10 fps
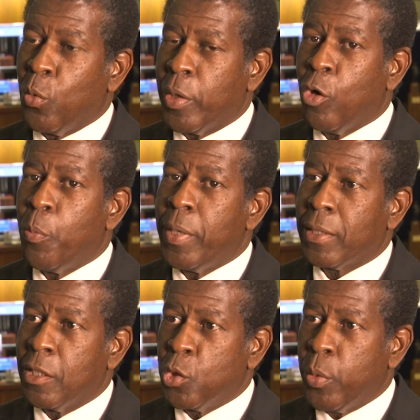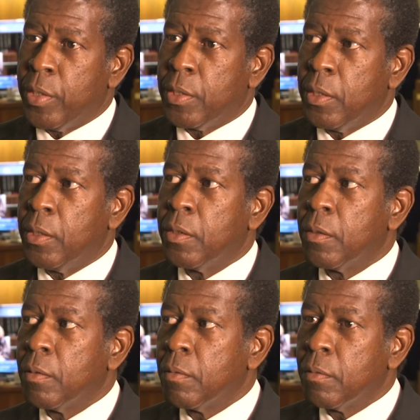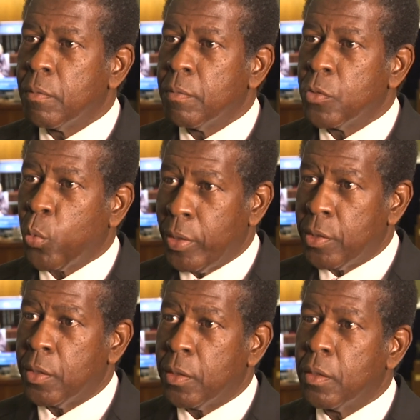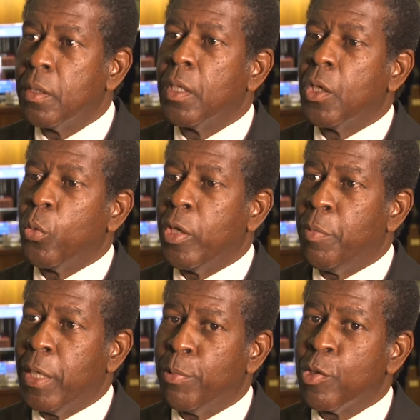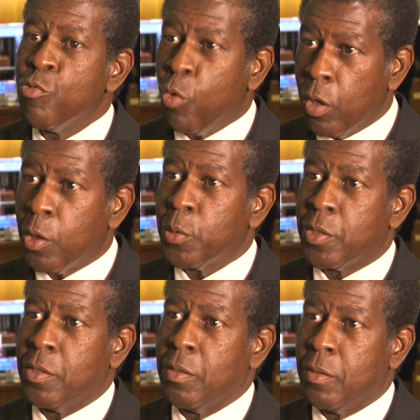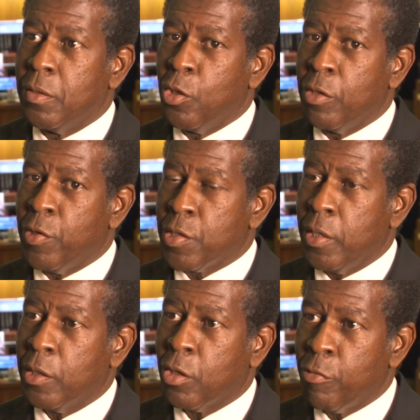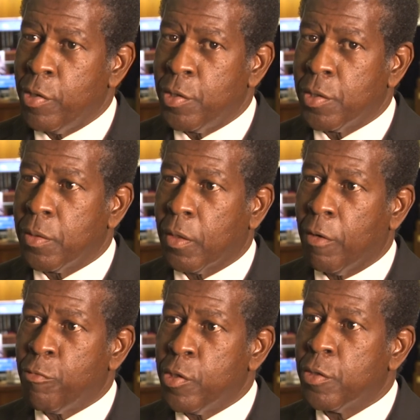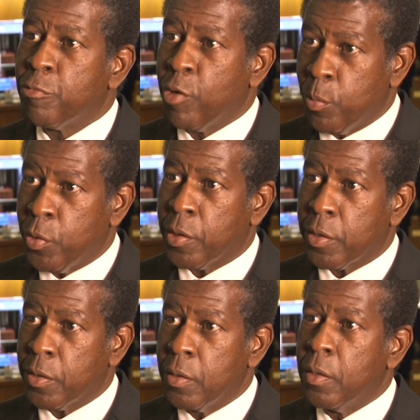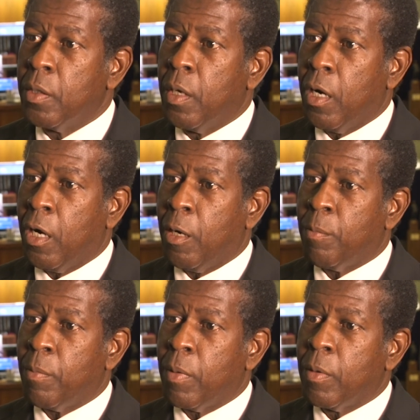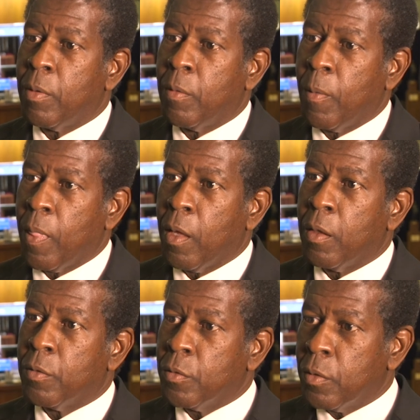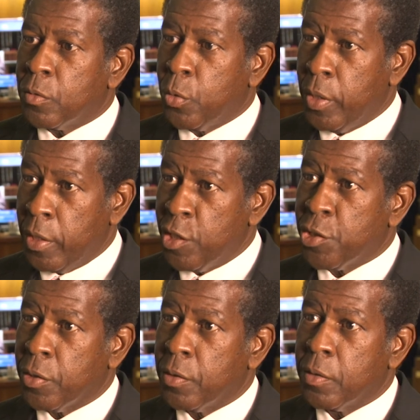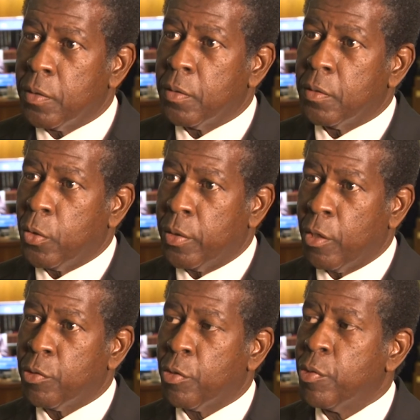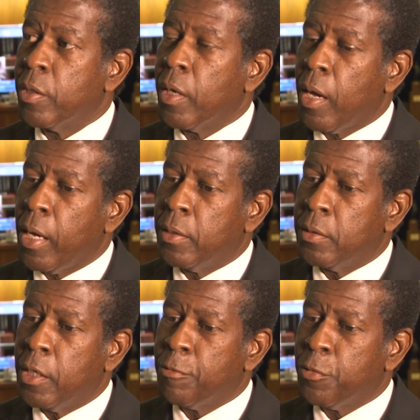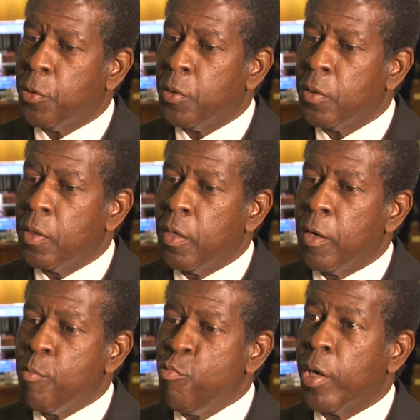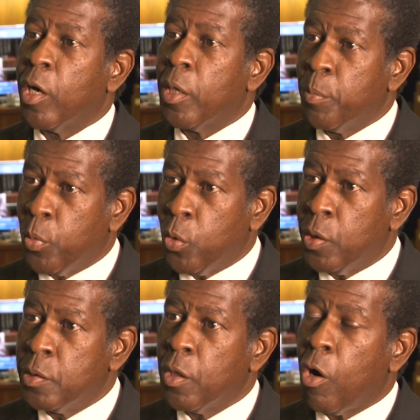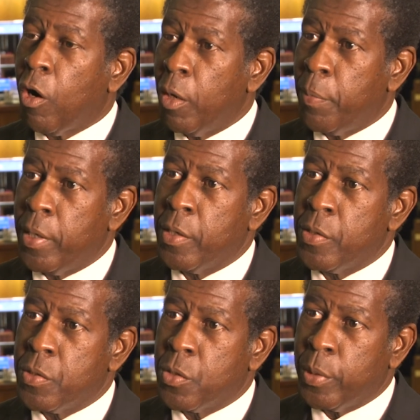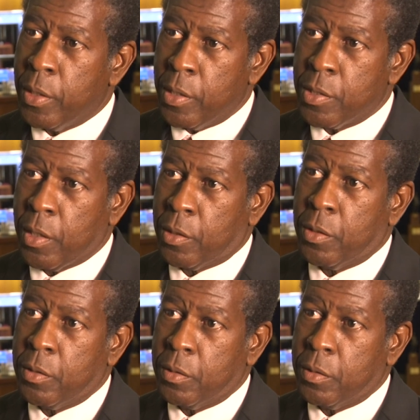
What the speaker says: we're hoping that in 2020, we'll be able to roll out the universal health coverage framework to the nation, to the territory, and therefore bring on board all players within the sector.